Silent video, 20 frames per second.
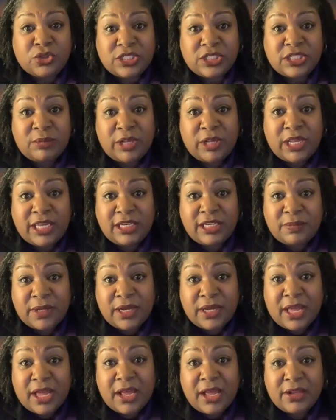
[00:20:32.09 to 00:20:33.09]
are stimulated
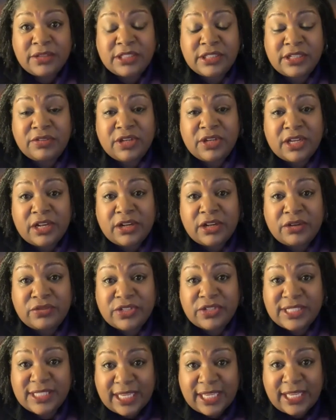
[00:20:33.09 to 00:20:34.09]
because of the color of
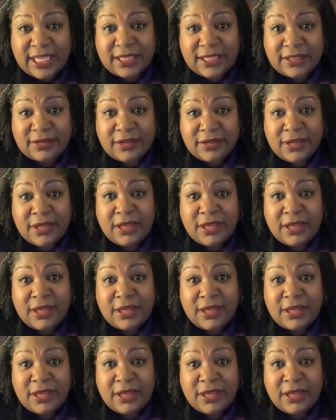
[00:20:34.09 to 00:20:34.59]
his skin.